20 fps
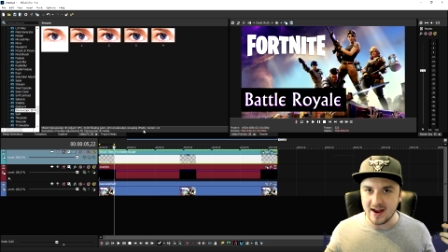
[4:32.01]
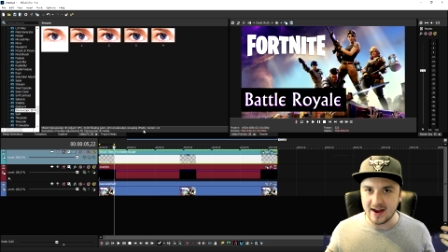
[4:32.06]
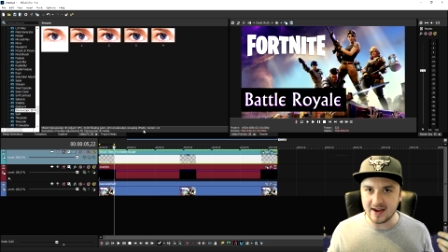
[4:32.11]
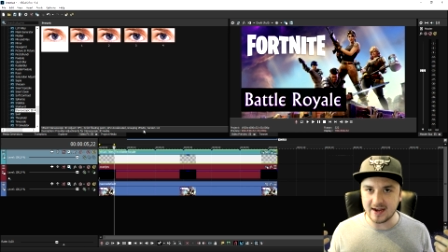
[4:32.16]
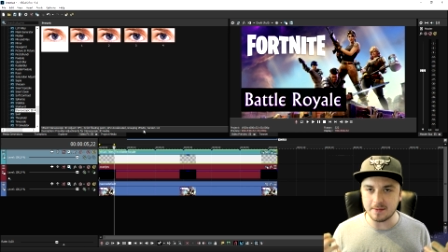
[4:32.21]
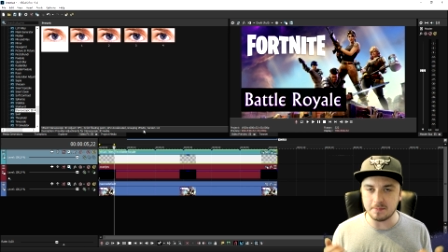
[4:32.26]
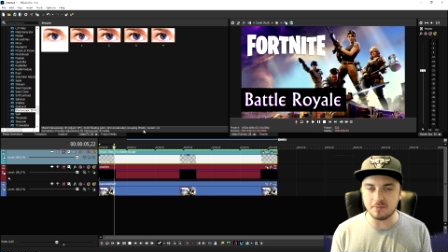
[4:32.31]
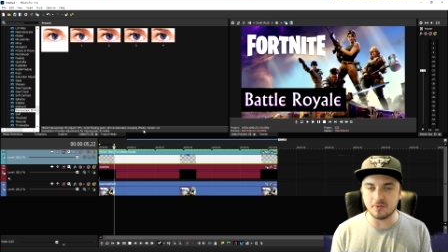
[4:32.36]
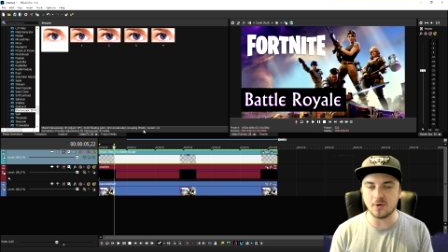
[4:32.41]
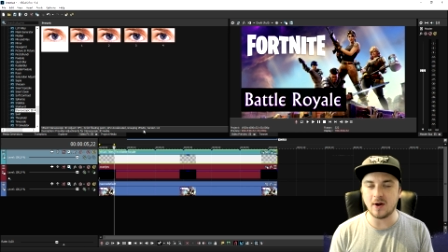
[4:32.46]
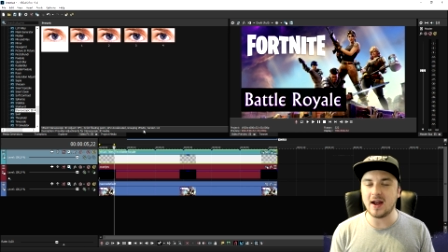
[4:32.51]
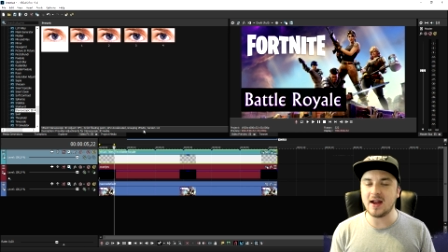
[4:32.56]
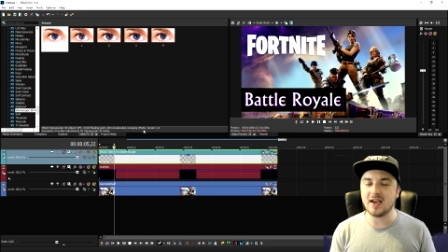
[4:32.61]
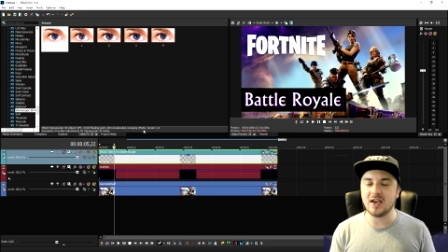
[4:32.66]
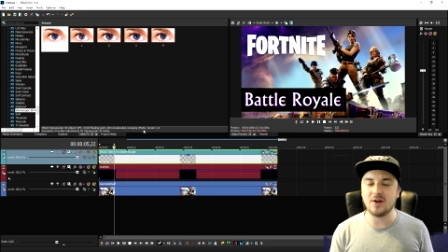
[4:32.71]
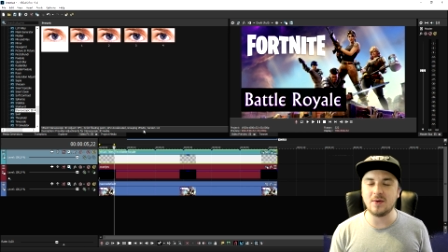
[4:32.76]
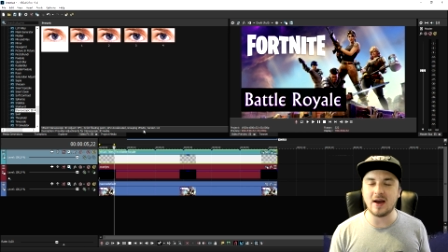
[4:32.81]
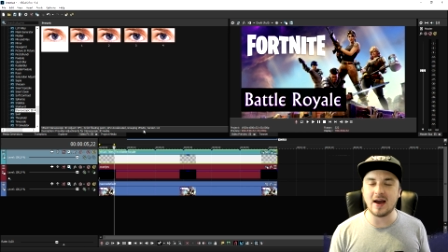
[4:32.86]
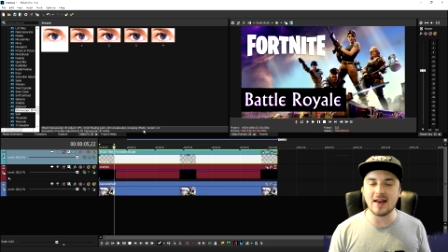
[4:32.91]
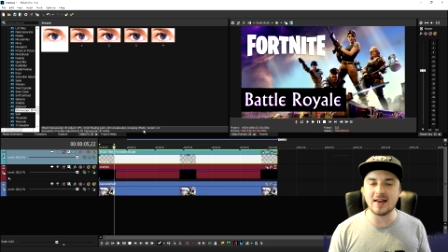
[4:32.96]
in a
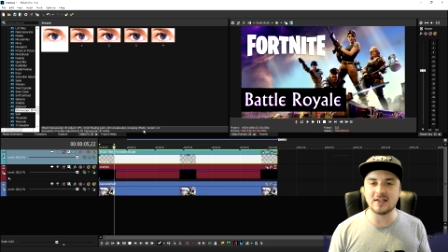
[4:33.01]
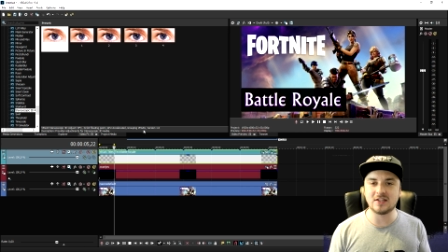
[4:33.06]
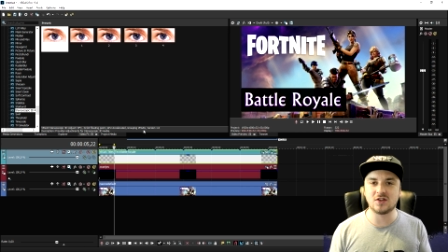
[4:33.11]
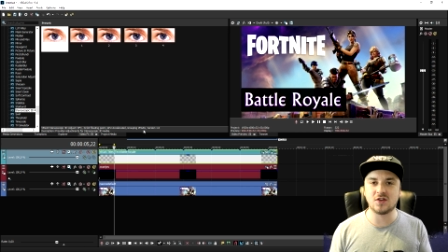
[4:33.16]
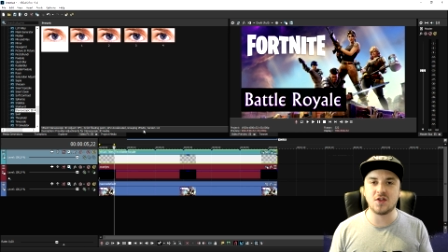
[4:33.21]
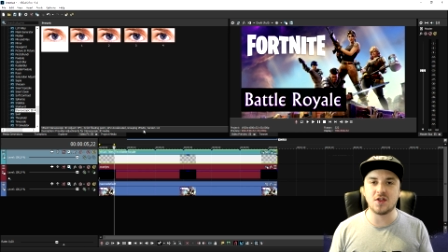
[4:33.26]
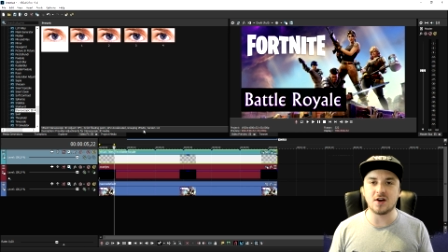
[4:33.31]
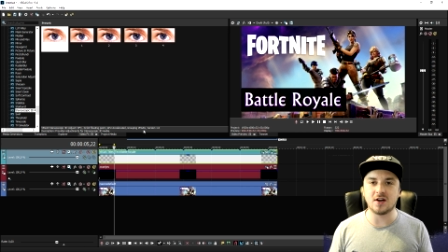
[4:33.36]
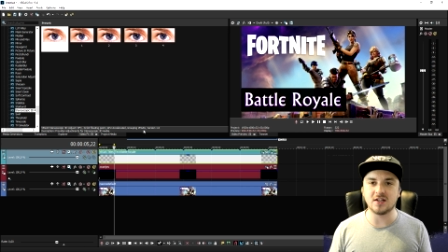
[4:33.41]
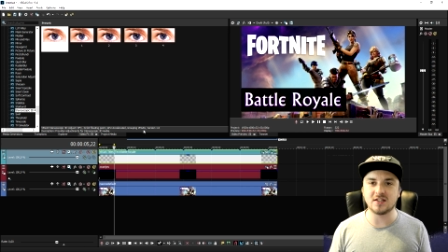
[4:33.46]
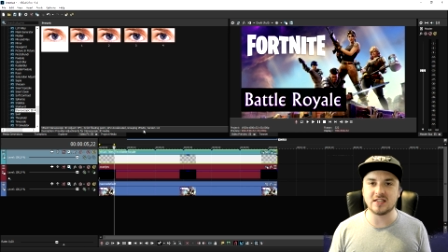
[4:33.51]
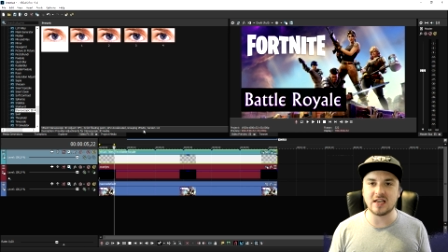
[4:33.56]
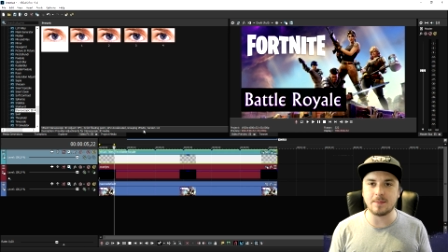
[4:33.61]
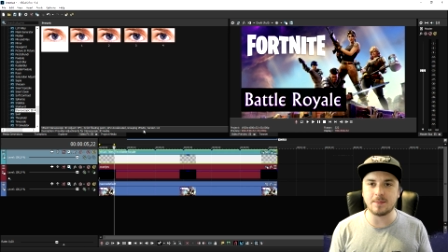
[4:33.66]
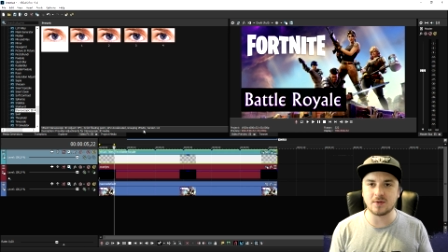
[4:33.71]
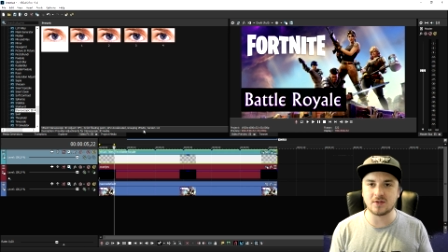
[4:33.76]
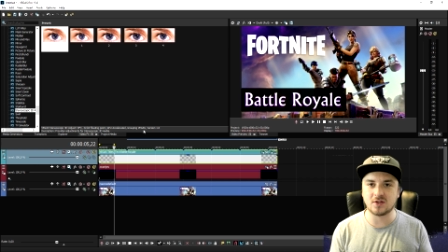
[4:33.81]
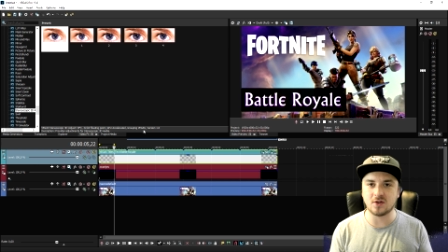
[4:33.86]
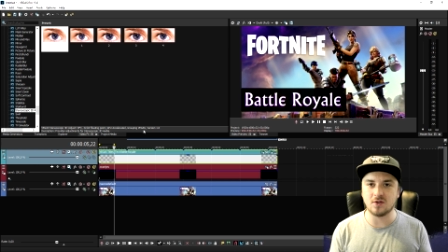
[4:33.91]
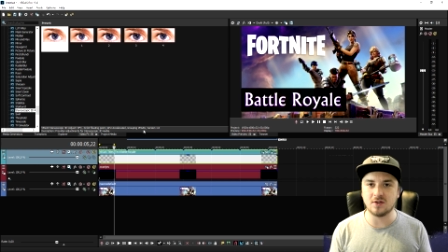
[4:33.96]
brand new Alex Thoughts
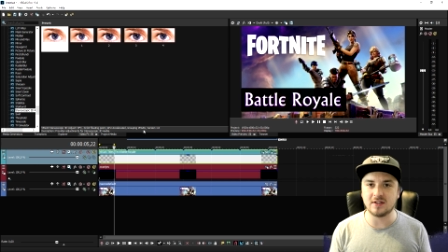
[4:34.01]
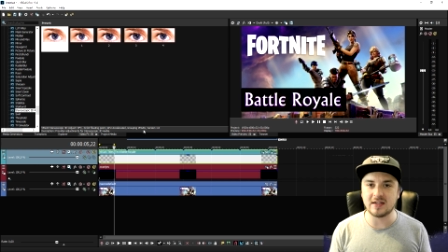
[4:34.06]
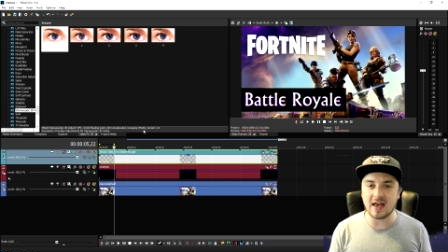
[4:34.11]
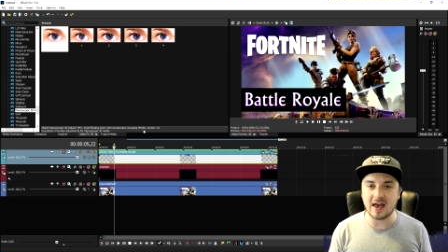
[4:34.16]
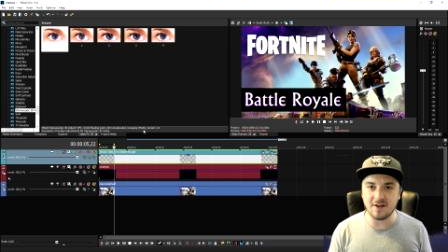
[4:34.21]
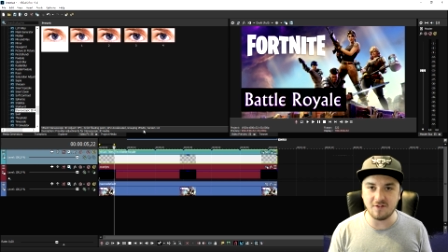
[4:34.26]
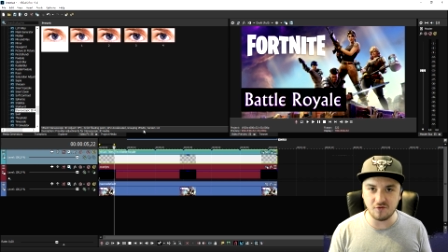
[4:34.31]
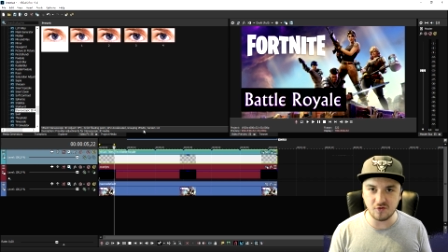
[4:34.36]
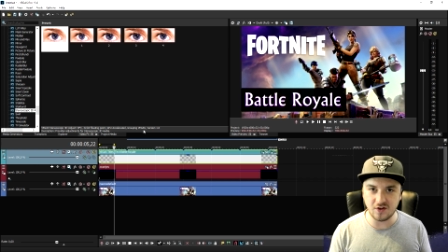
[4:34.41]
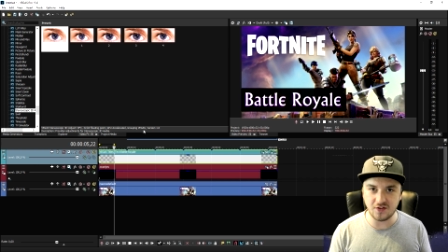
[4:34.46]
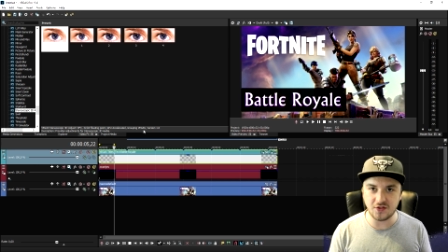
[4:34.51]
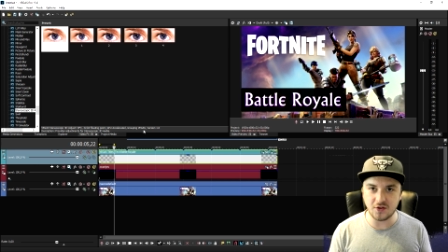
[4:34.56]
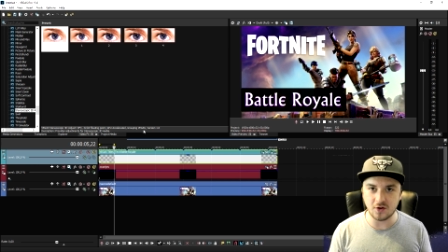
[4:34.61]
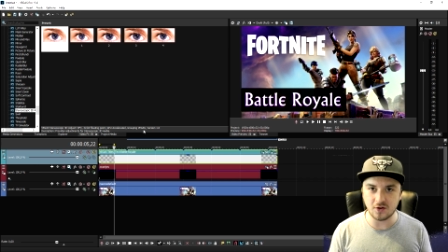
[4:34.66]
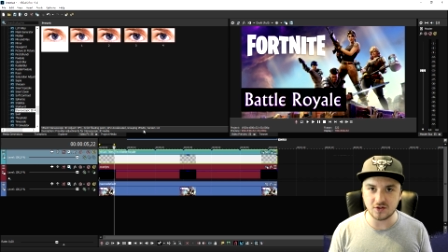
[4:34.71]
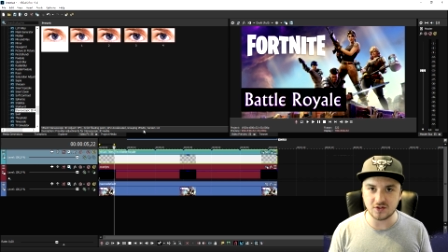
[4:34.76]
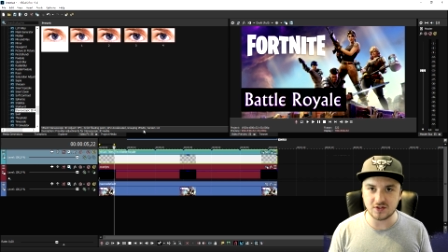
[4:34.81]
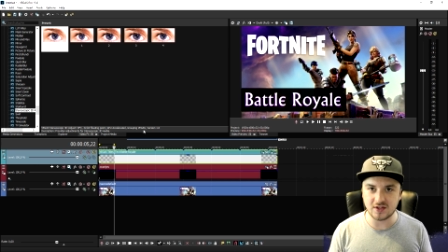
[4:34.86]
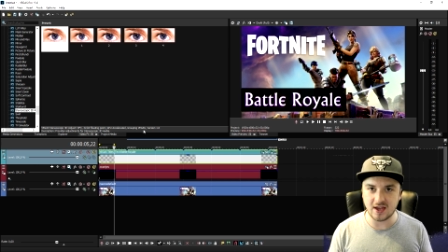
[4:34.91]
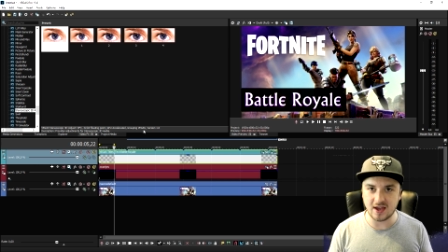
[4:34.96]
episode every
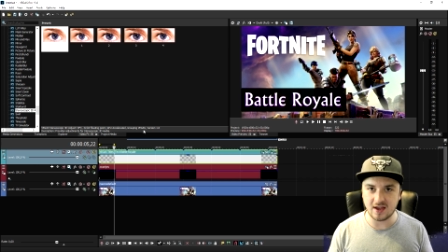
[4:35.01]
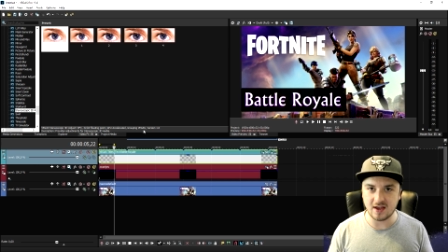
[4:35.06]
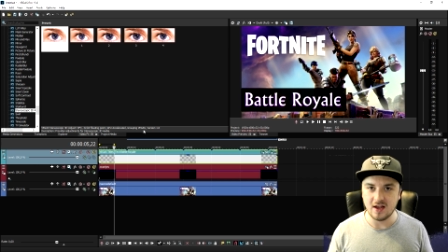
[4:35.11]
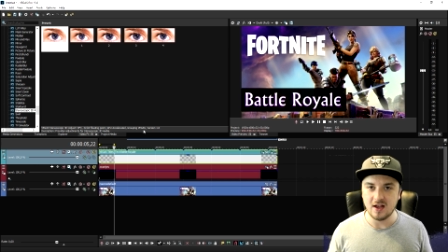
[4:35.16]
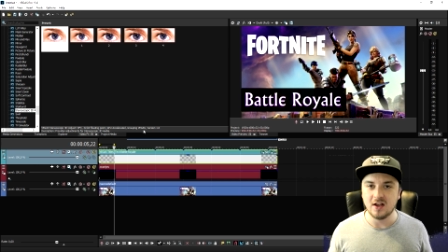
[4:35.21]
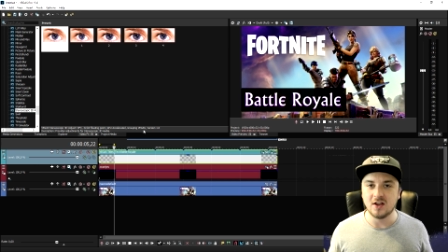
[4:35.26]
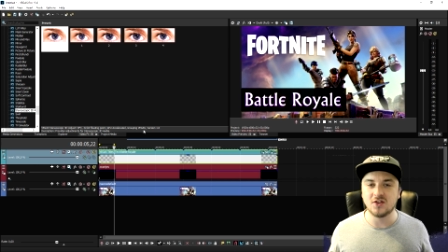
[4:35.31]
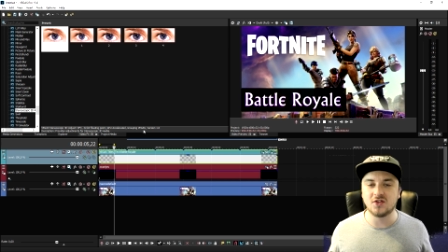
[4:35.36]
Thursday.